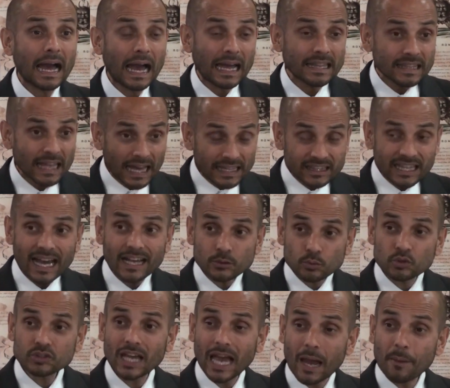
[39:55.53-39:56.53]
And that's
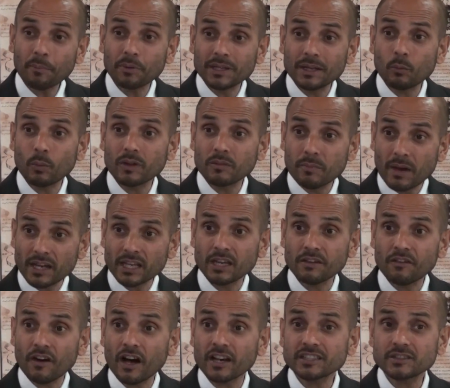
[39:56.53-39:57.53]
what's happening with many
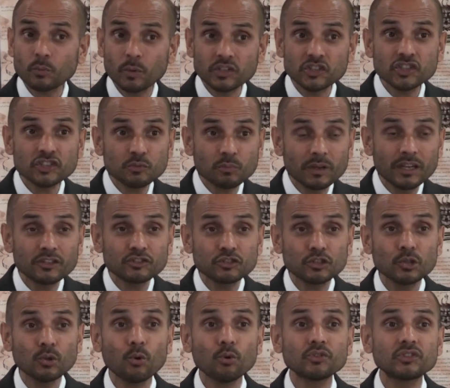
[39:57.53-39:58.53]
of us. We're just being
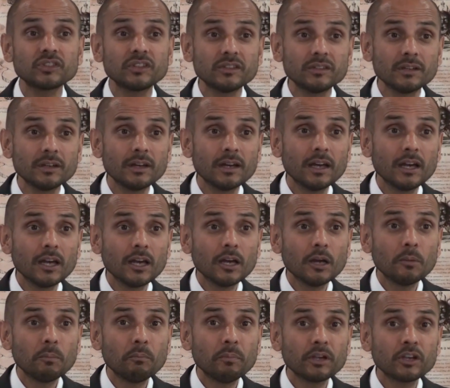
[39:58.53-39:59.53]
slaughtered
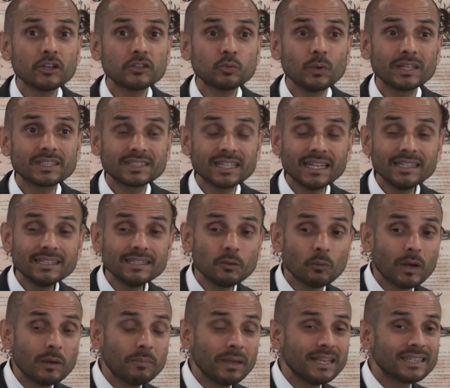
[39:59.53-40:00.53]
because
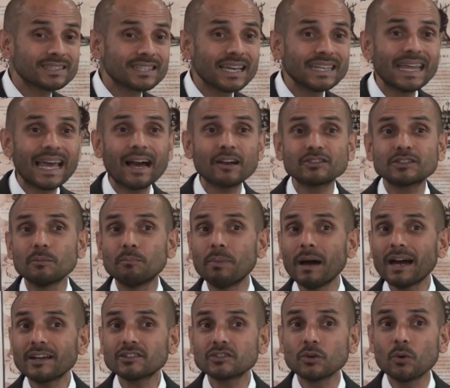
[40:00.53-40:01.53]
we're being sent out to
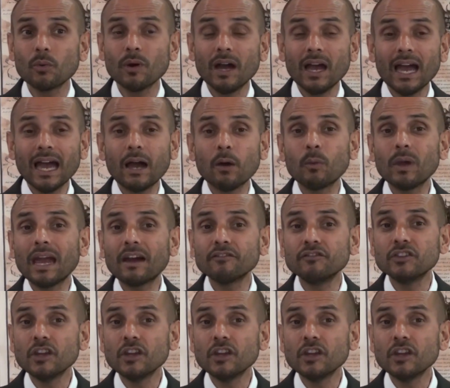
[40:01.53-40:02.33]
battle and we have